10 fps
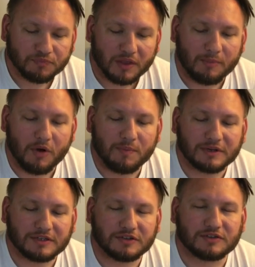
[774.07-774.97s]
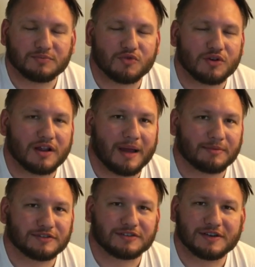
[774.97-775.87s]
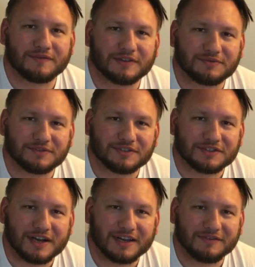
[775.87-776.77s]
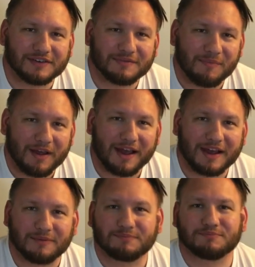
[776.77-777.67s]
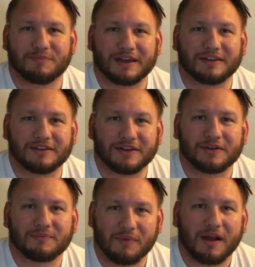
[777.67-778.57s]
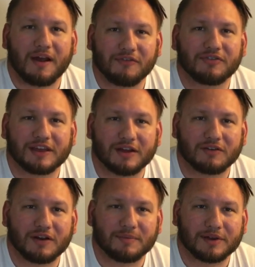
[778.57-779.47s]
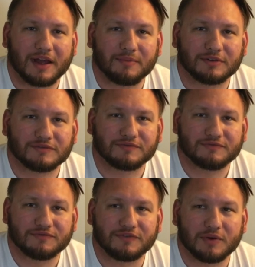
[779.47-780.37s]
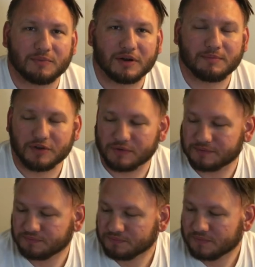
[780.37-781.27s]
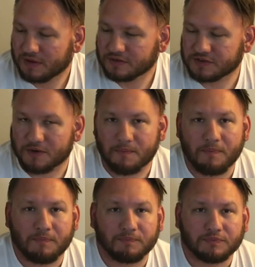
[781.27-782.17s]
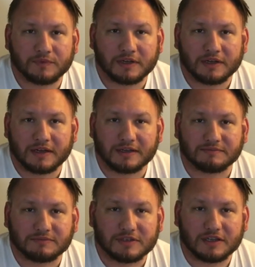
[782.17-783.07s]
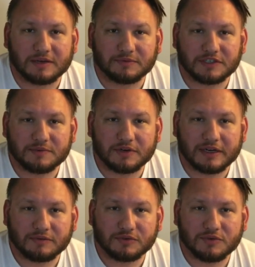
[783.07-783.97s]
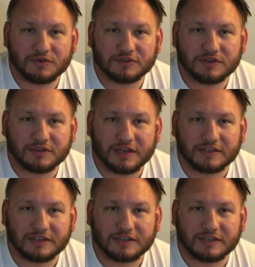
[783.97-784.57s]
I'm hoping to do some more elaborate stuff. This was just kind of a, hey, making dinner. I think I'll grab the camera and film what I'm doing. So, Glenn with G1 Outdoors, thanks